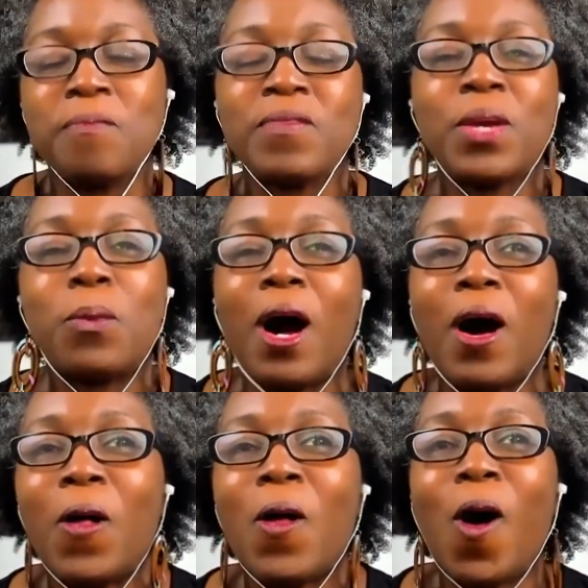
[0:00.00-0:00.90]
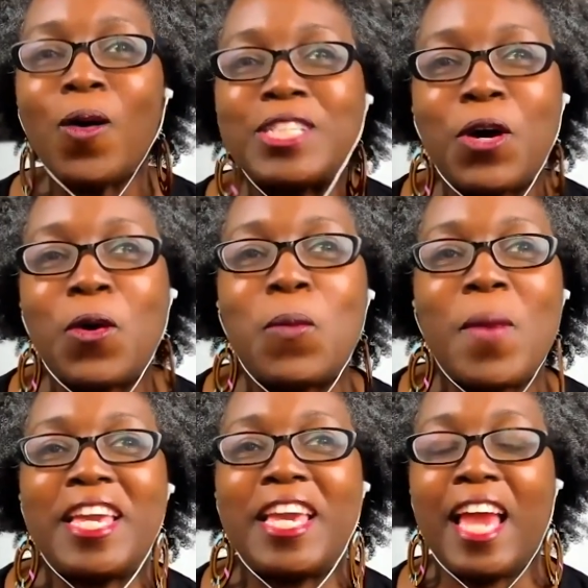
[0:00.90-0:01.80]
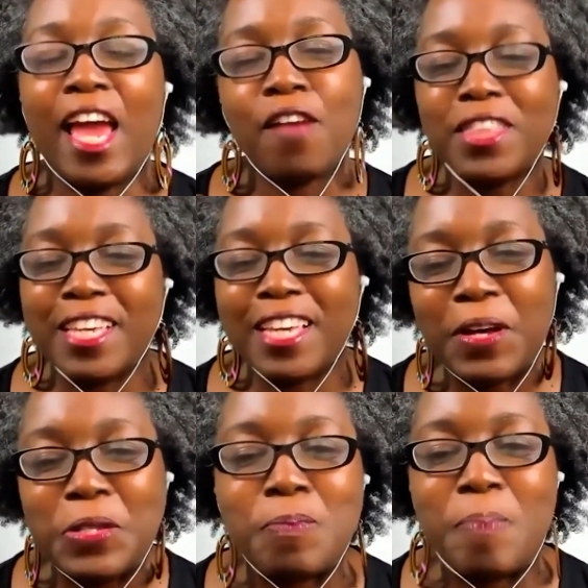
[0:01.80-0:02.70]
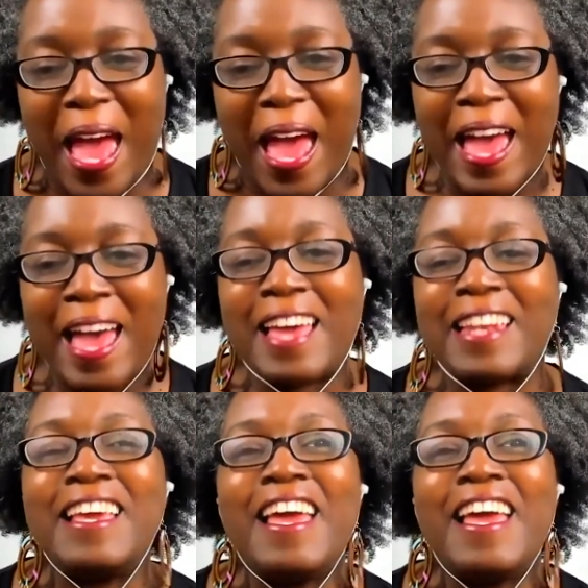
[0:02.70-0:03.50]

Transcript: while also making everything else bad.